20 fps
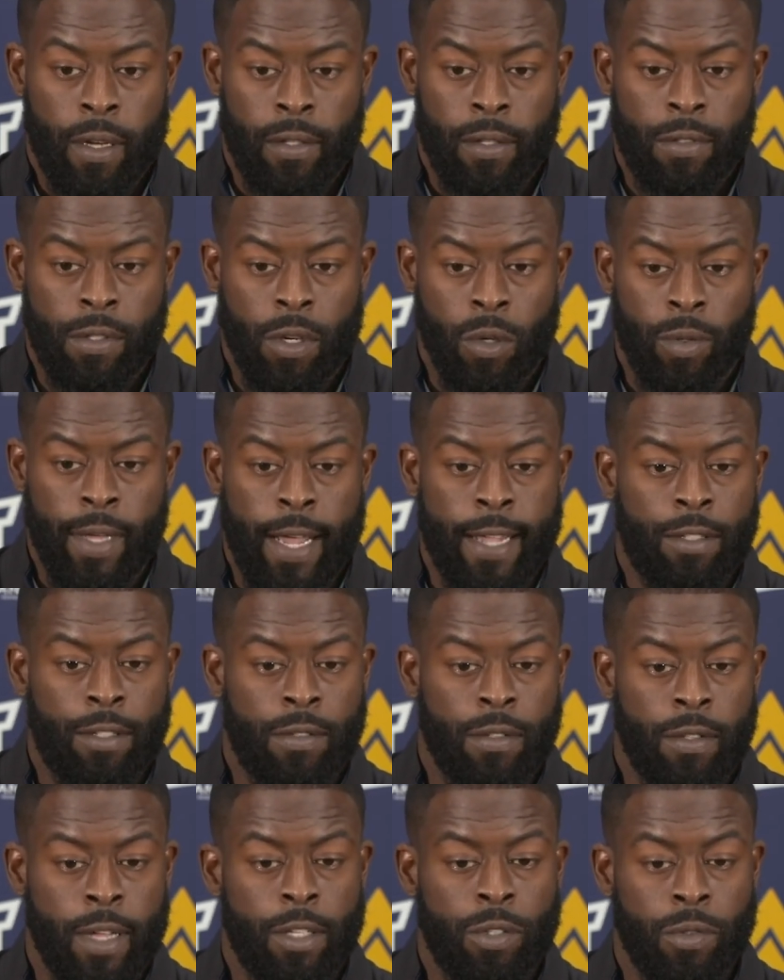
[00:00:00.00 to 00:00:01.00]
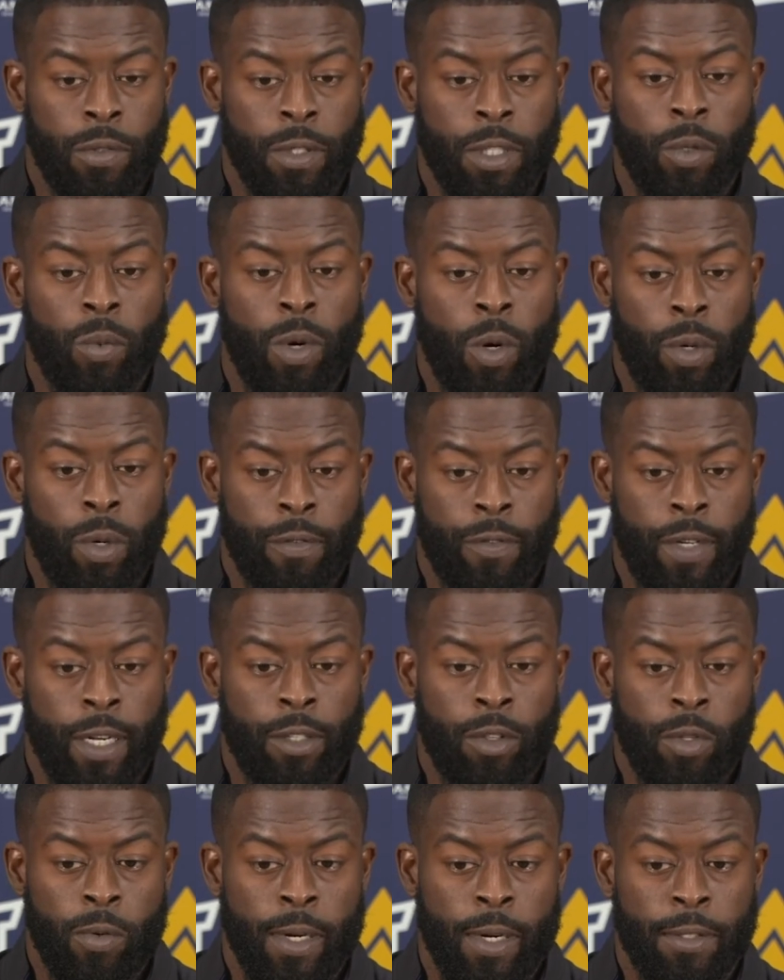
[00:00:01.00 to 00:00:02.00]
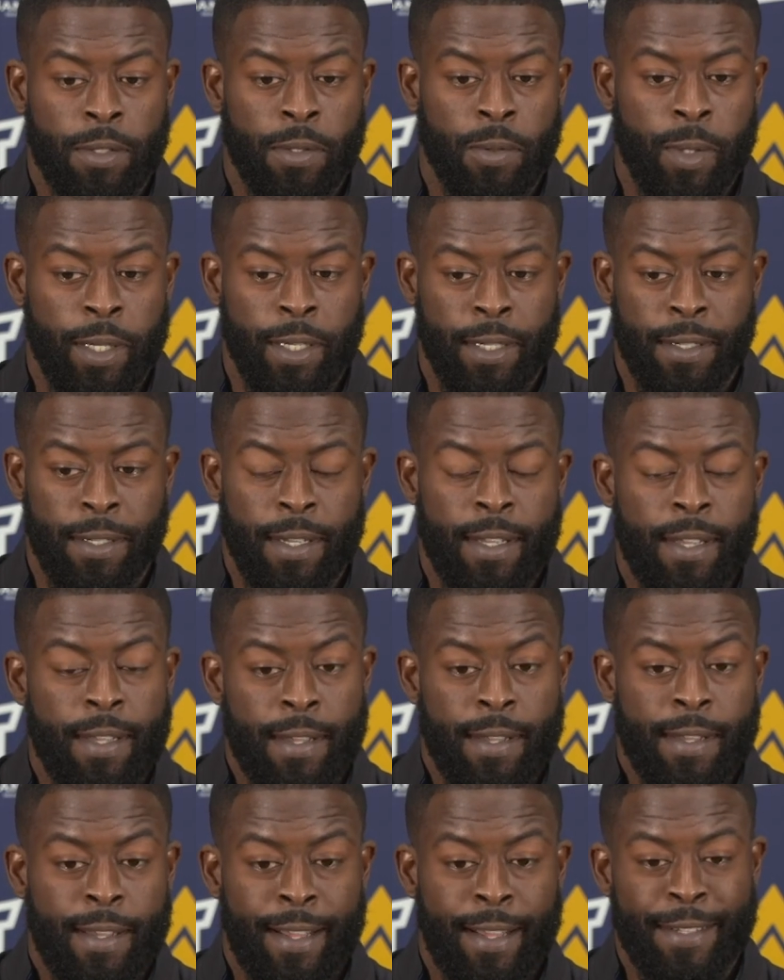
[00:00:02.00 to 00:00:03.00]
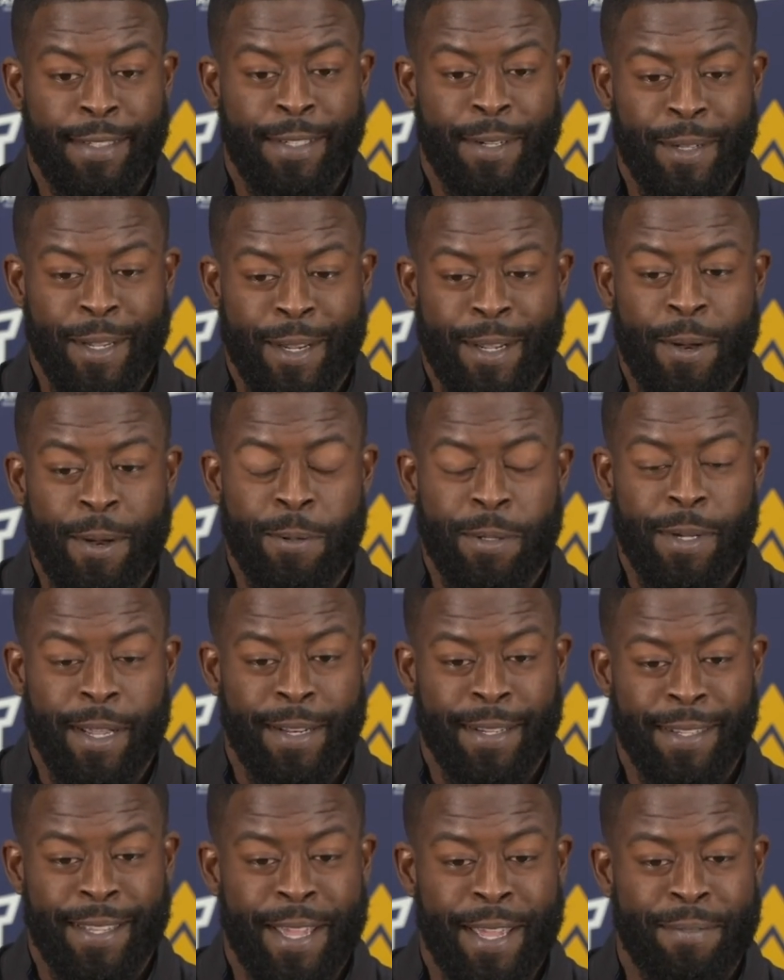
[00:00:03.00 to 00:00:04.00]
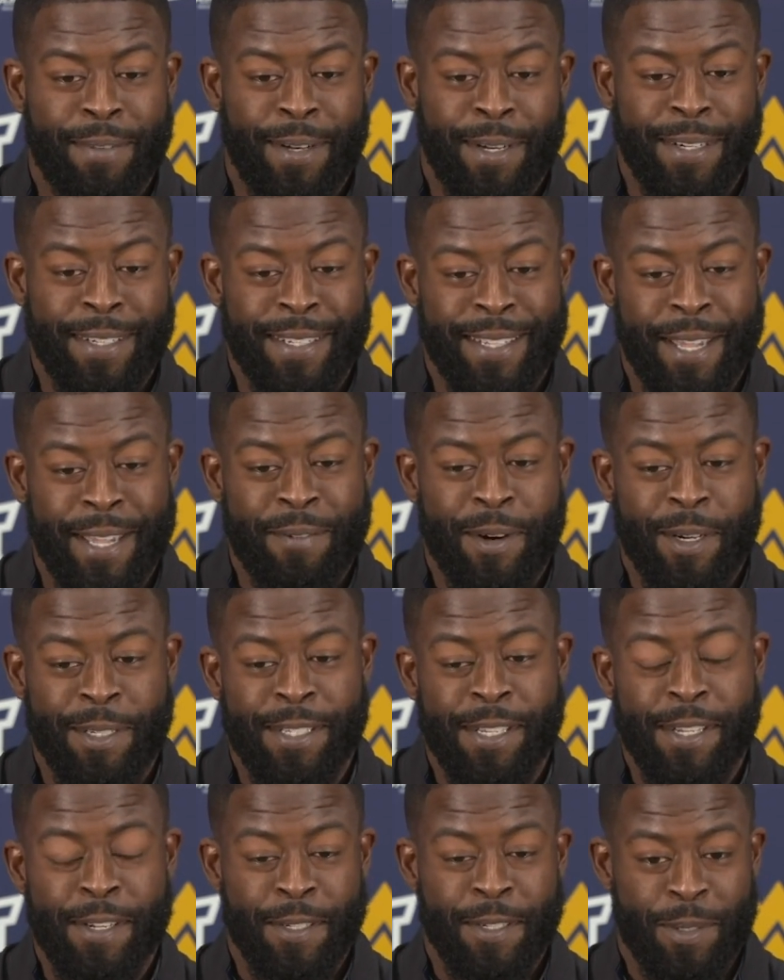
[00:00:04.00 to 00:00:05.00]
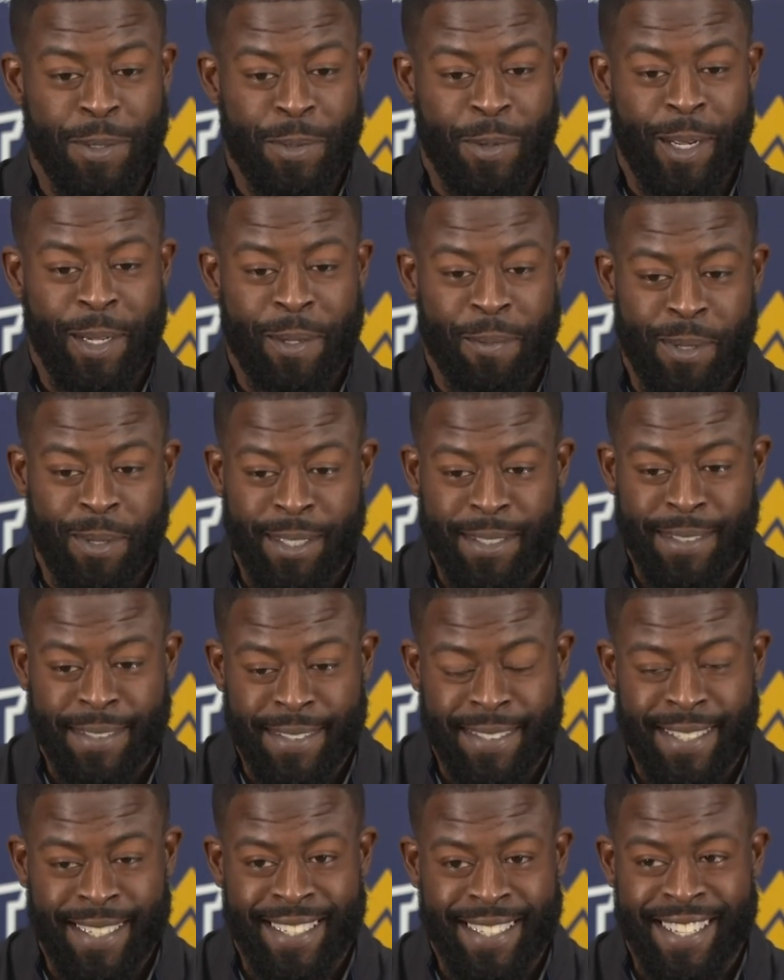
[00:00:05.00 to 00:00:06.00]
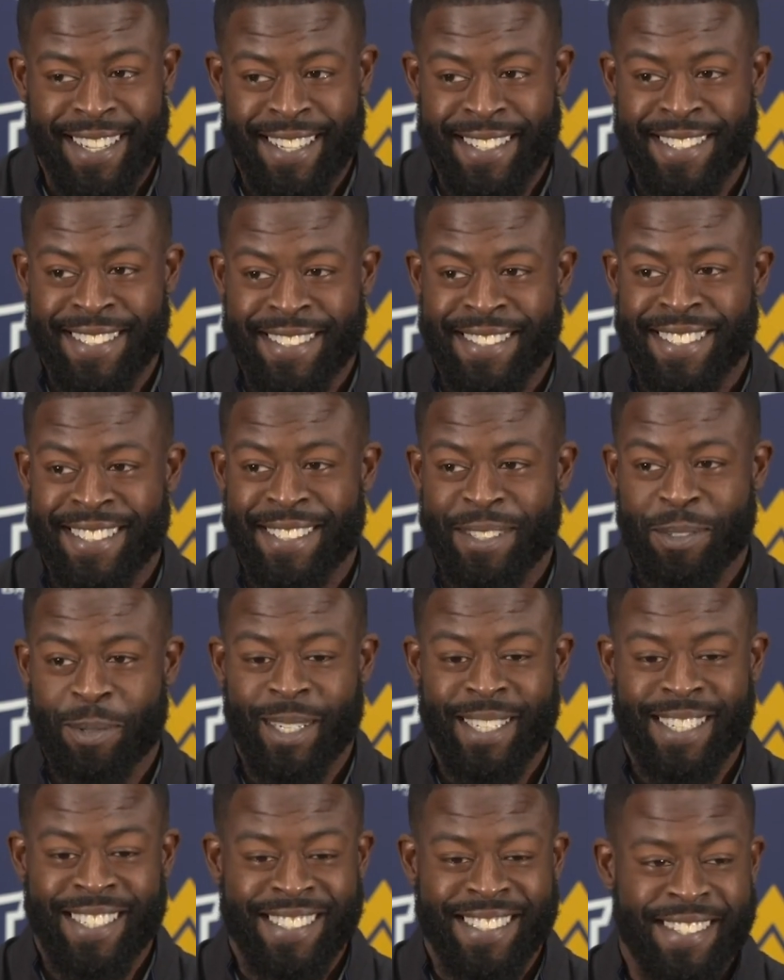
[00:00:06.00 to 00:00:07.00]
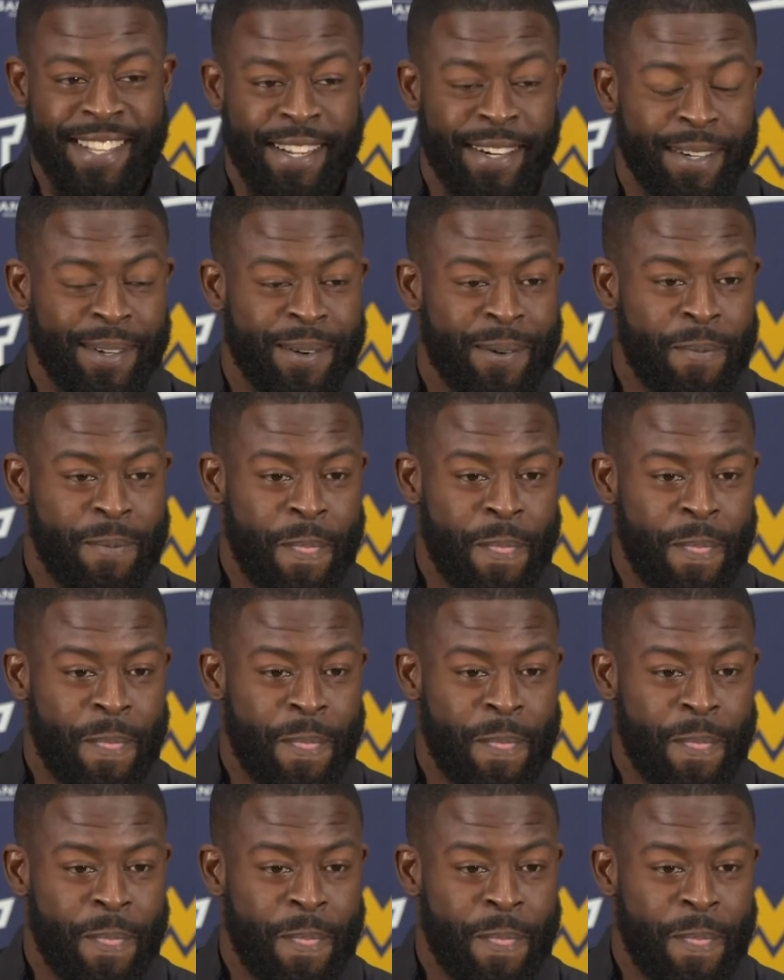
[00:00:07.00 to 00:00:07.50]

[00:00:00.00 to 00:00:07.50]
And so that's really what we've done throughout the week. I didn't know that Coach kind of gave our secrets away, but I guess it is what it is there.